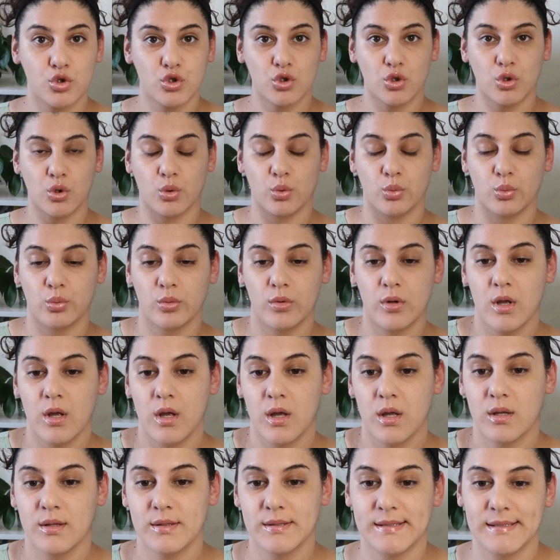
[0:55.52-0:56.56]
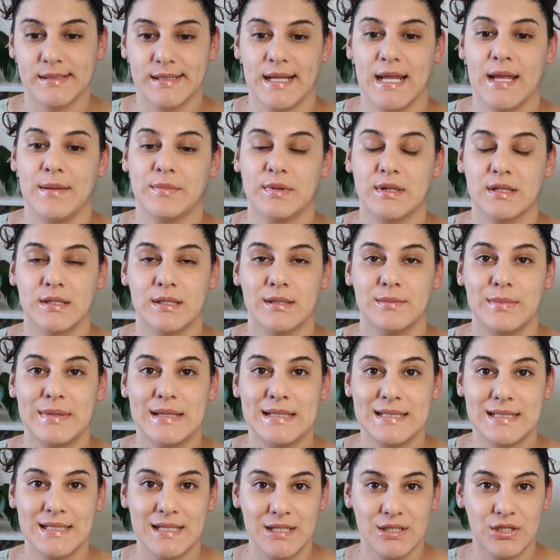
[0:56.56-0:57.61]
So today I'm going to be
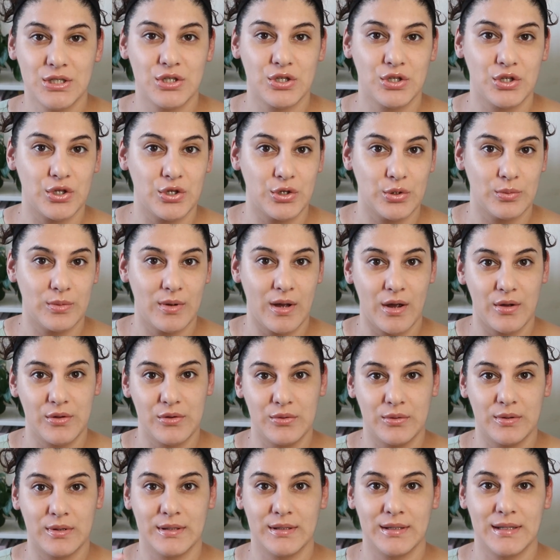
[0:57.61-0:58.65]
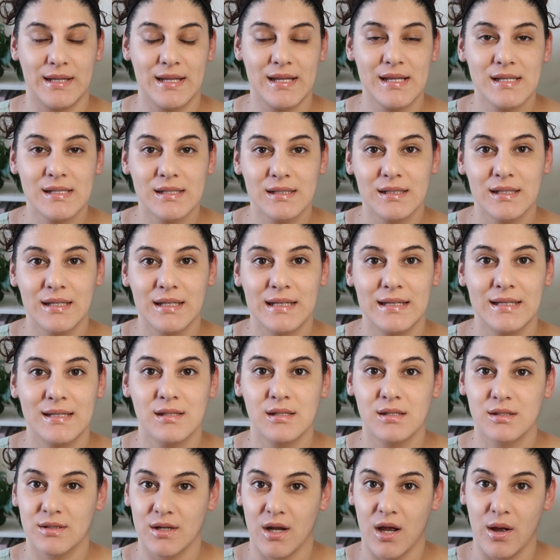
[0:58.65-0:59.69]
teaching you how you can easily
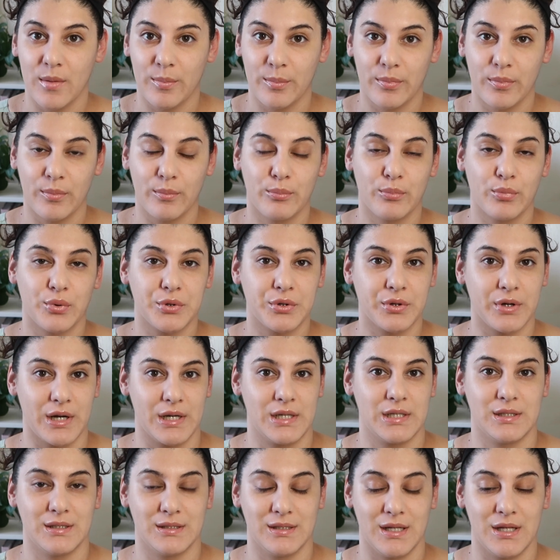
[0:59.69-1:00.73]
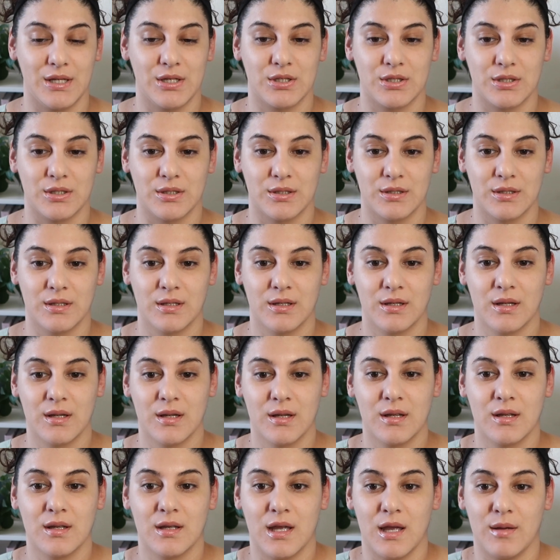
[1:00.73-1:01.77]
stop procrastination.
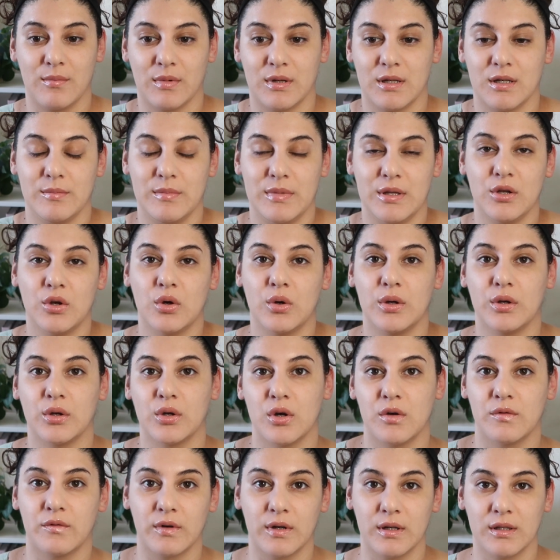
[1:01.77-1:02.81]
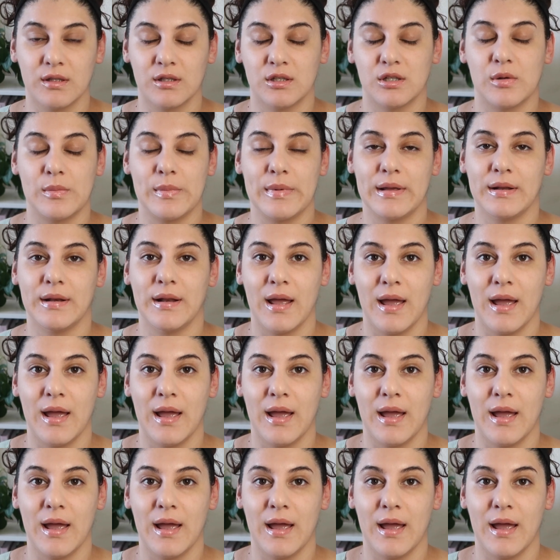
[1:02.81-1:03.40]
I'm going to be going over a little bit